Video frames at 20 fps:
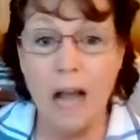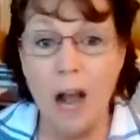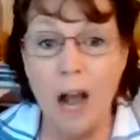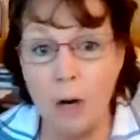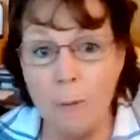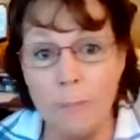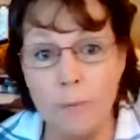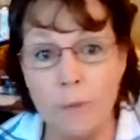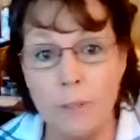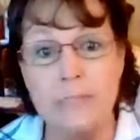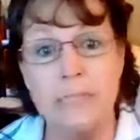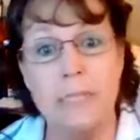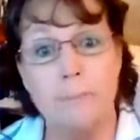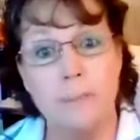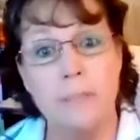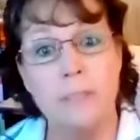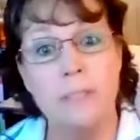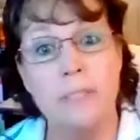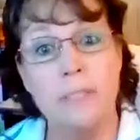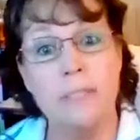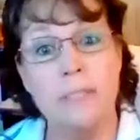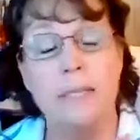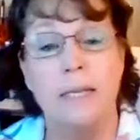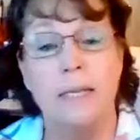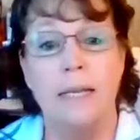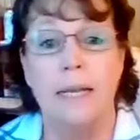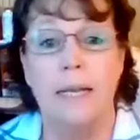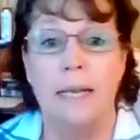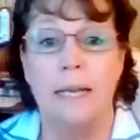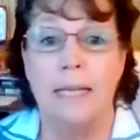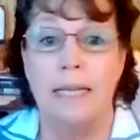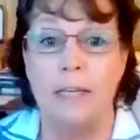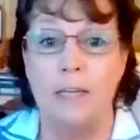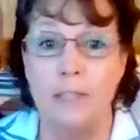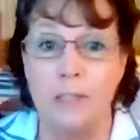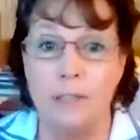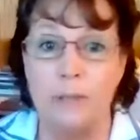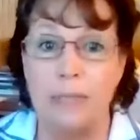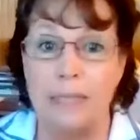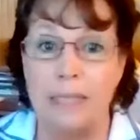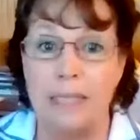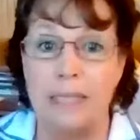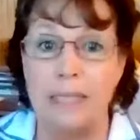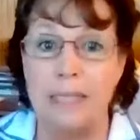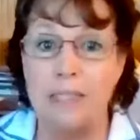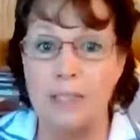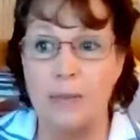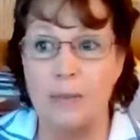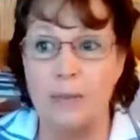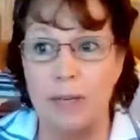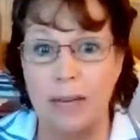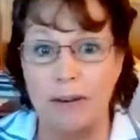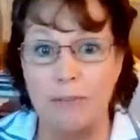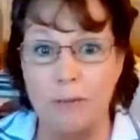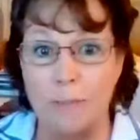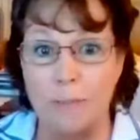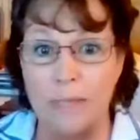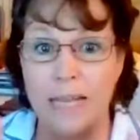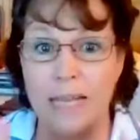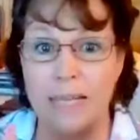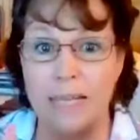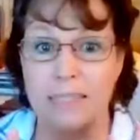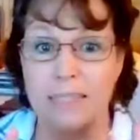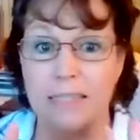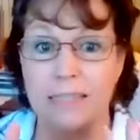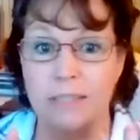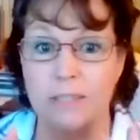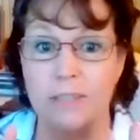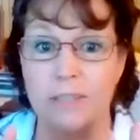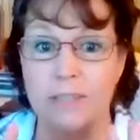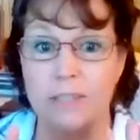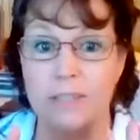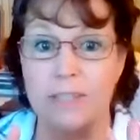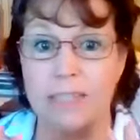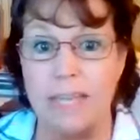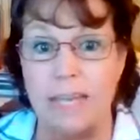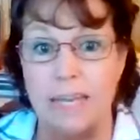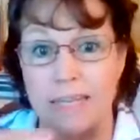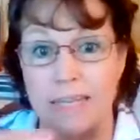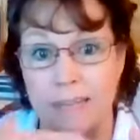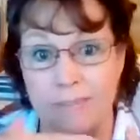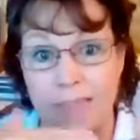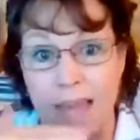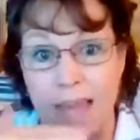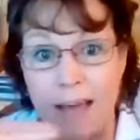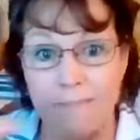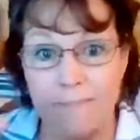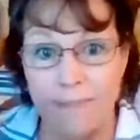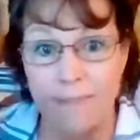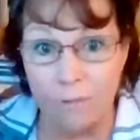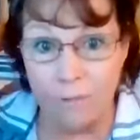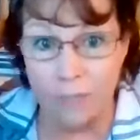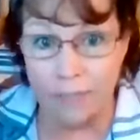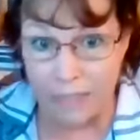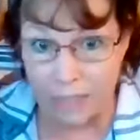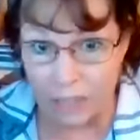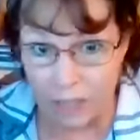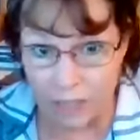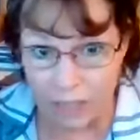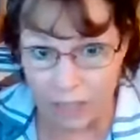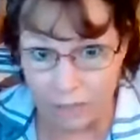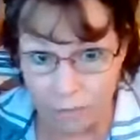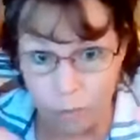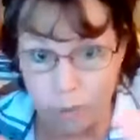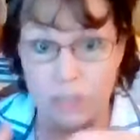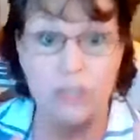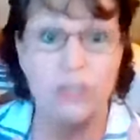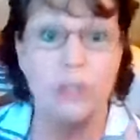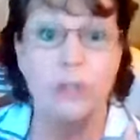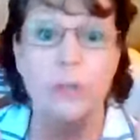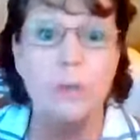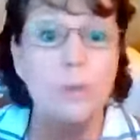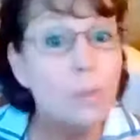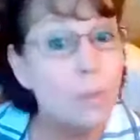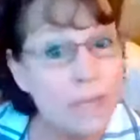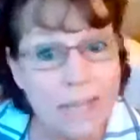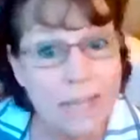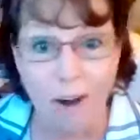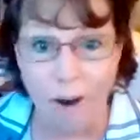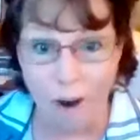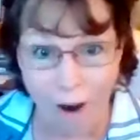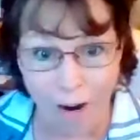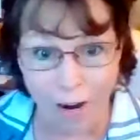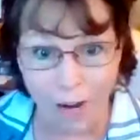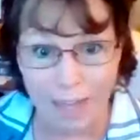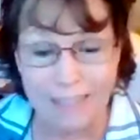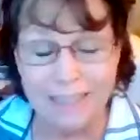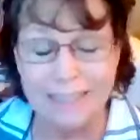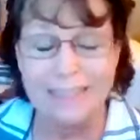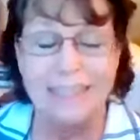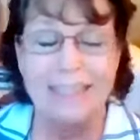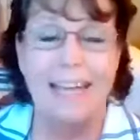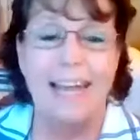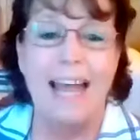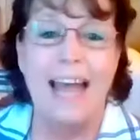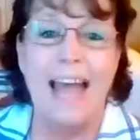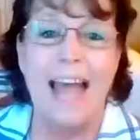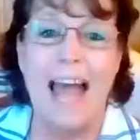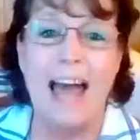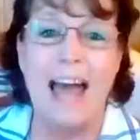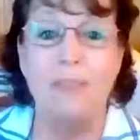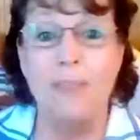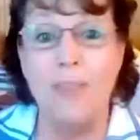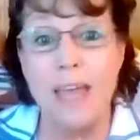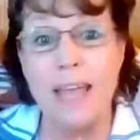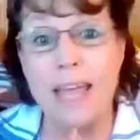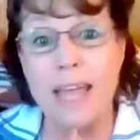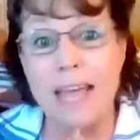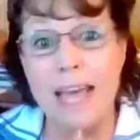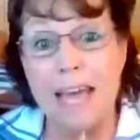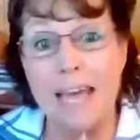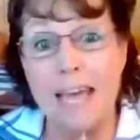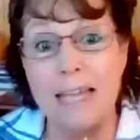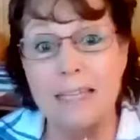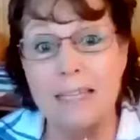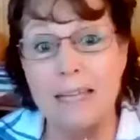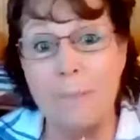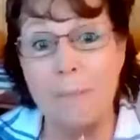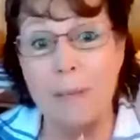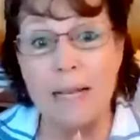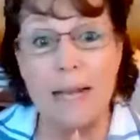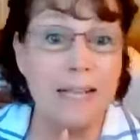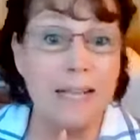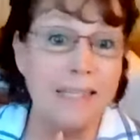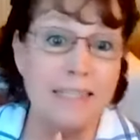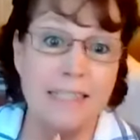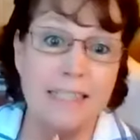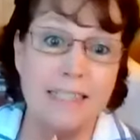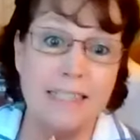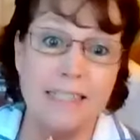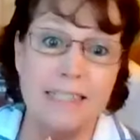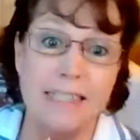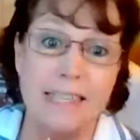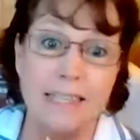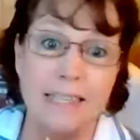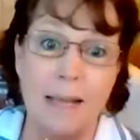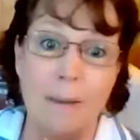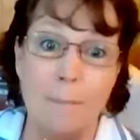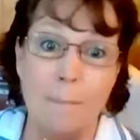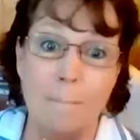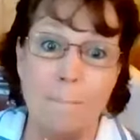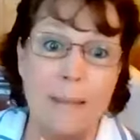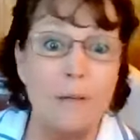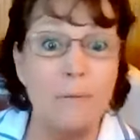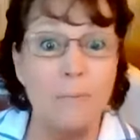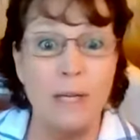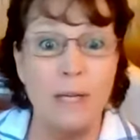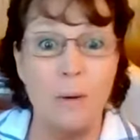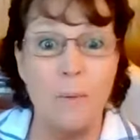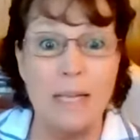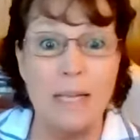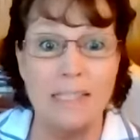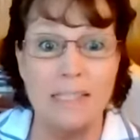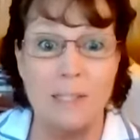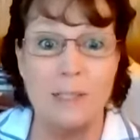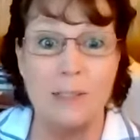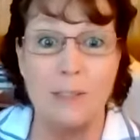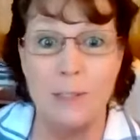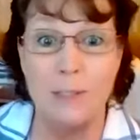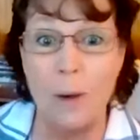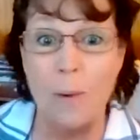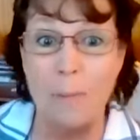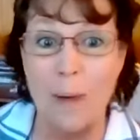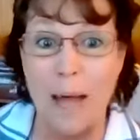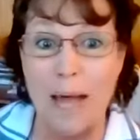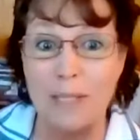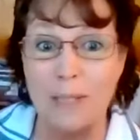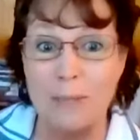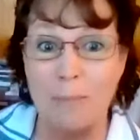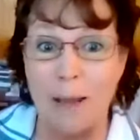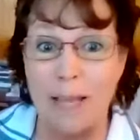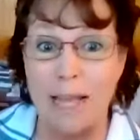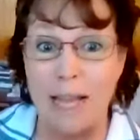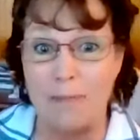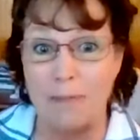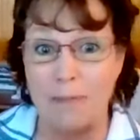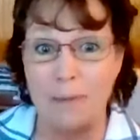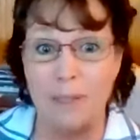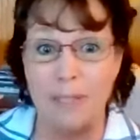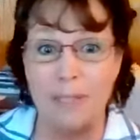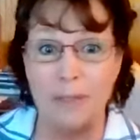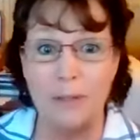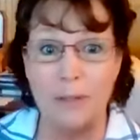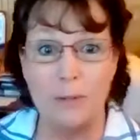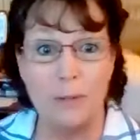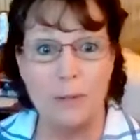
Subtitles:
our principles in unity so that everybody has a clear understanding of that foundation of who we are. And then, because it's been requested so much by everyone in the